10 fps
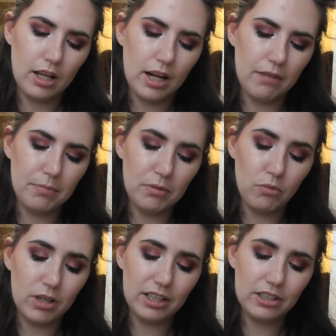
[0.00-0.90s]
And I've been
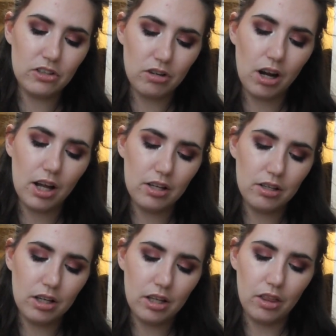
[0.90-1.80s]
wanting to try
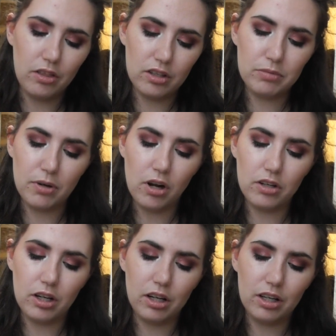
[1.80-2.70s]
this
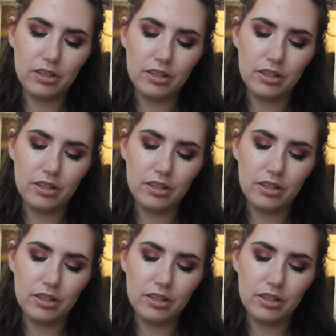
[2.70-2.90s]
product